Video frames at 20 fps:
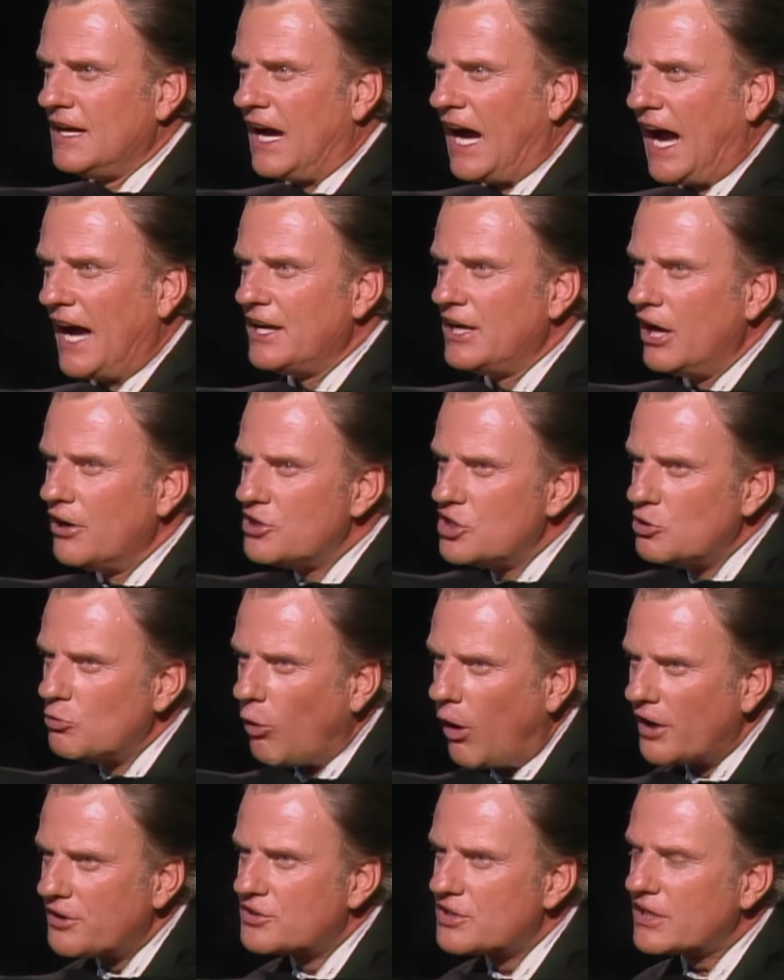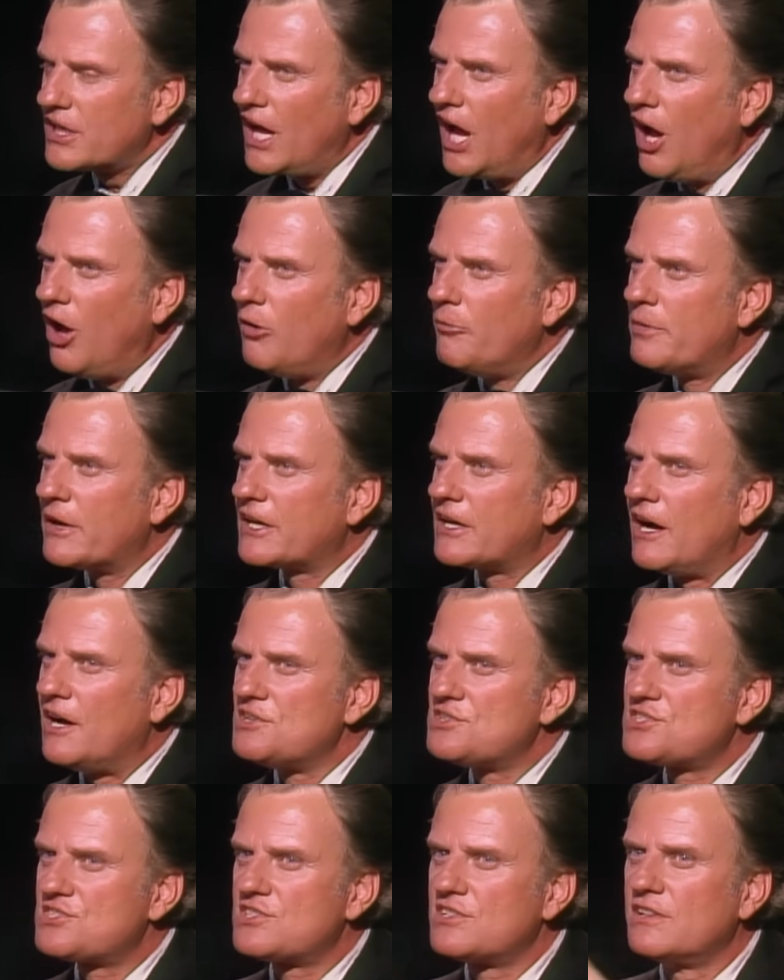I know you want to go
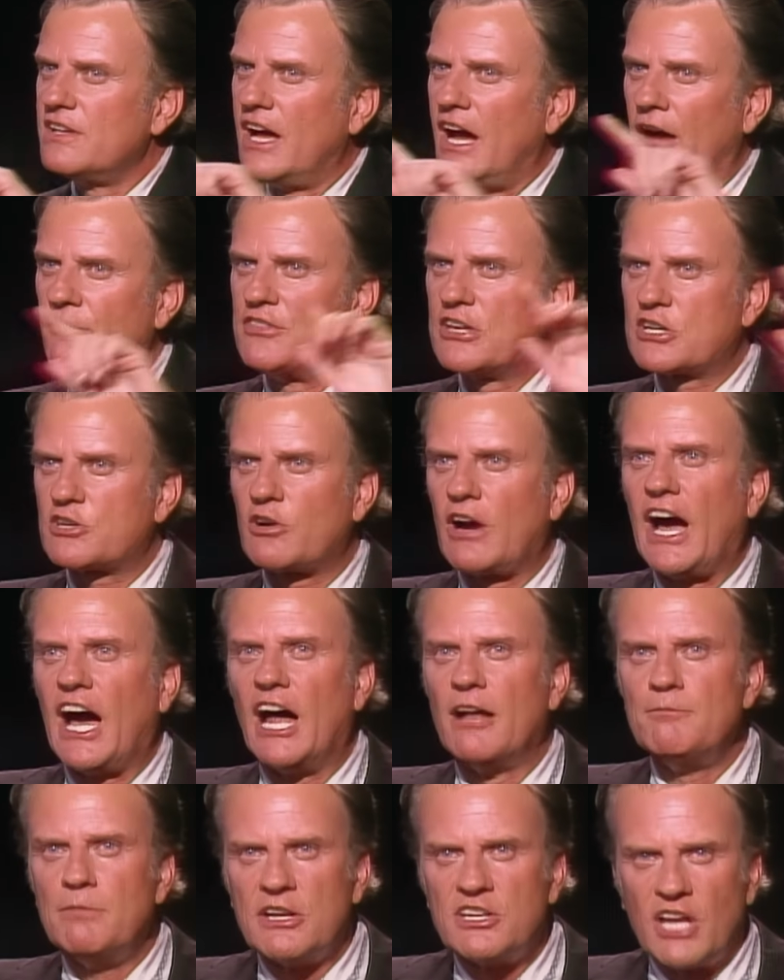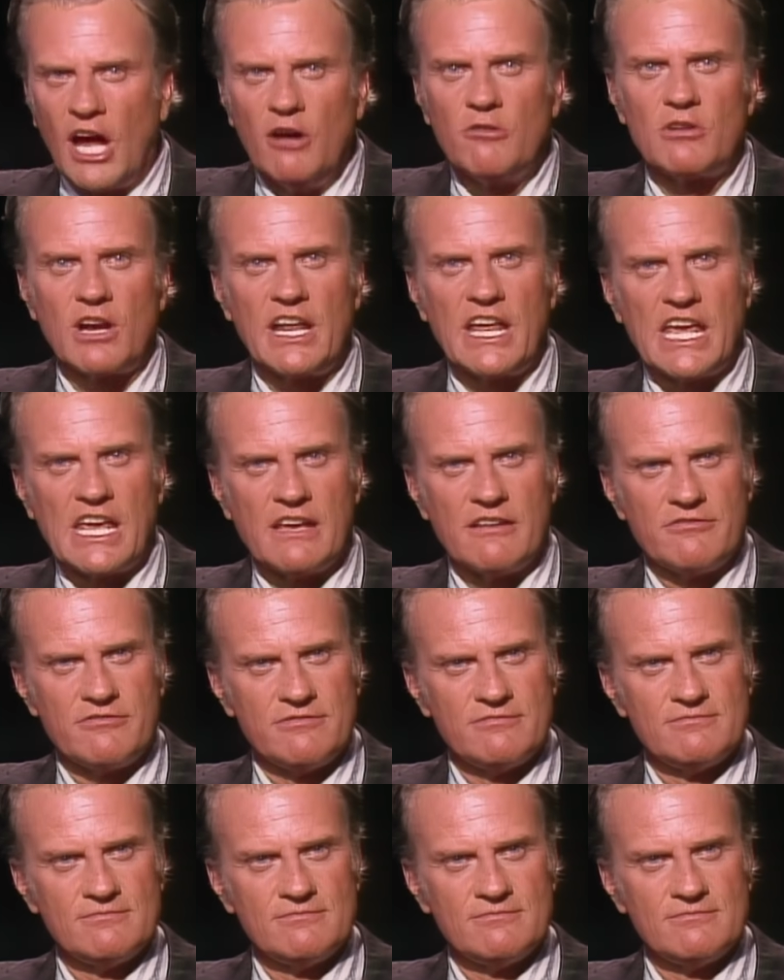because of the crowd, but don't leave.